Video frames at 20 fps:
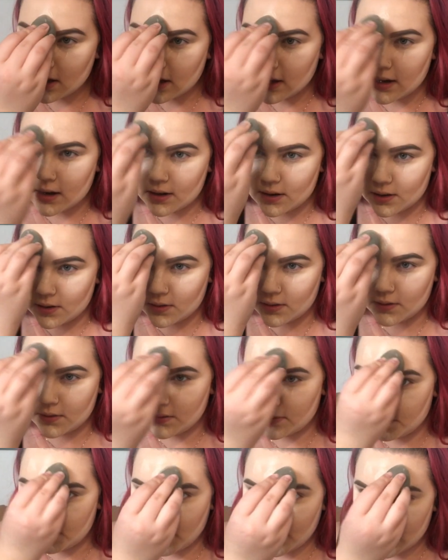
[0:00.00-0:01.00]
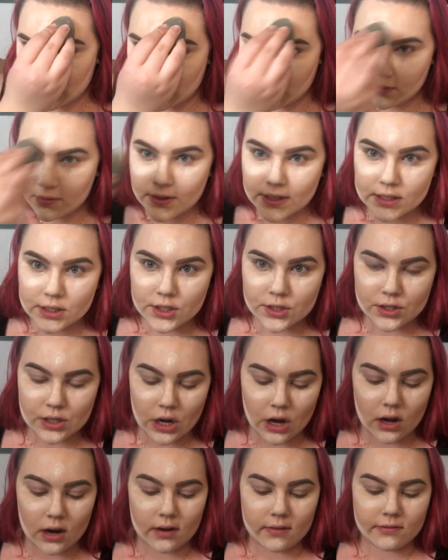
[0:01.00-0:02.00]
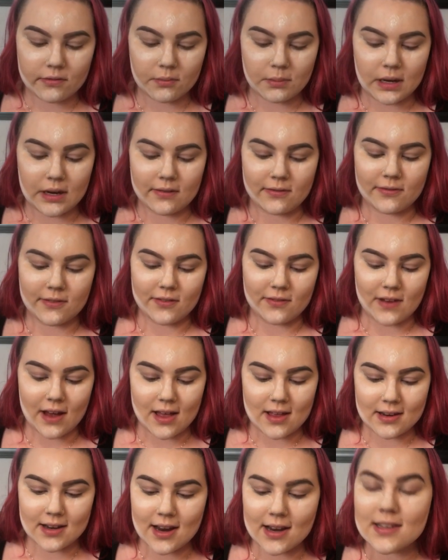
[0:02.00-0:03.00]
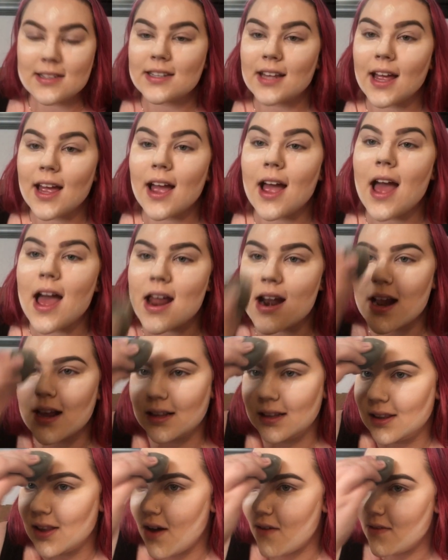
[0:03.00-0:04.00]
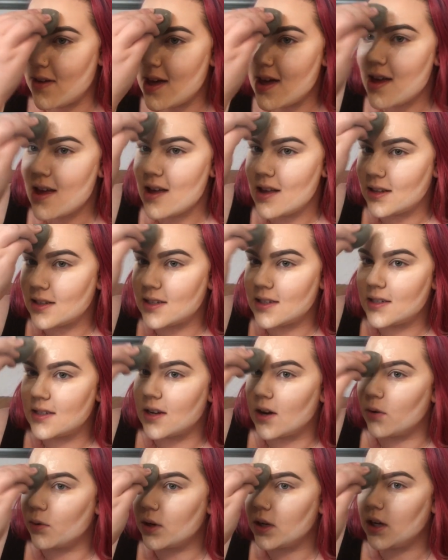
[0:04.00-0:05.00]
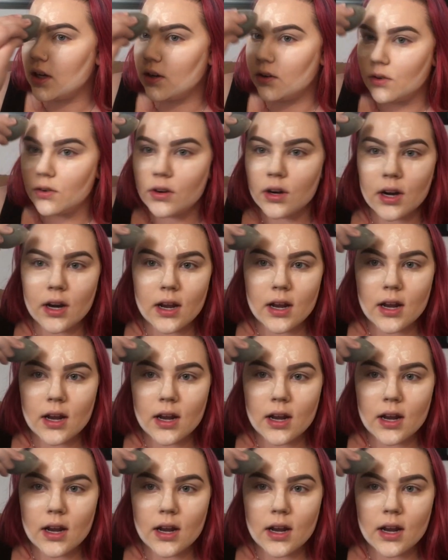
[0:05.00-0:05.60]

I don't know, my girlfriend just got it for me for Valentine's Day and I love it. It's so cute.